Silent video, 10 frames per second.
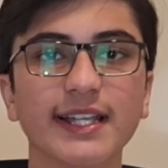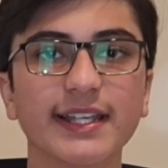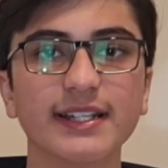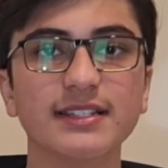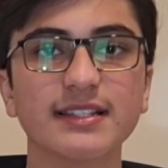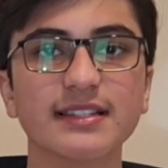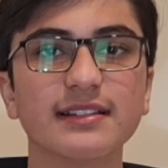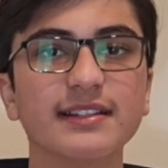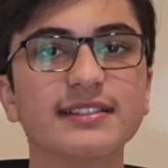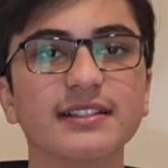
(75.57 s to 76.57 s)
the decades, such as
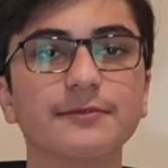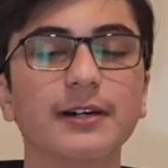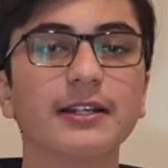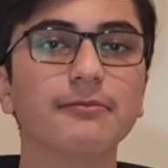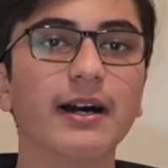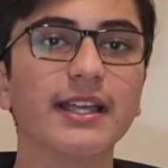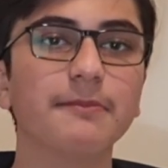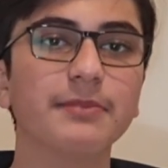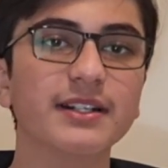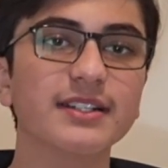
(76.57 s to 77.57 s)
the recent one by
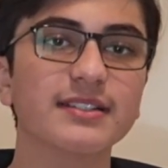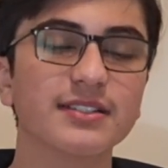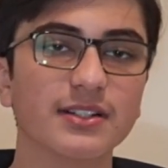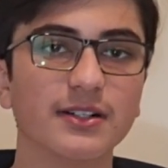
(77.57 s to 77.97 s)
a British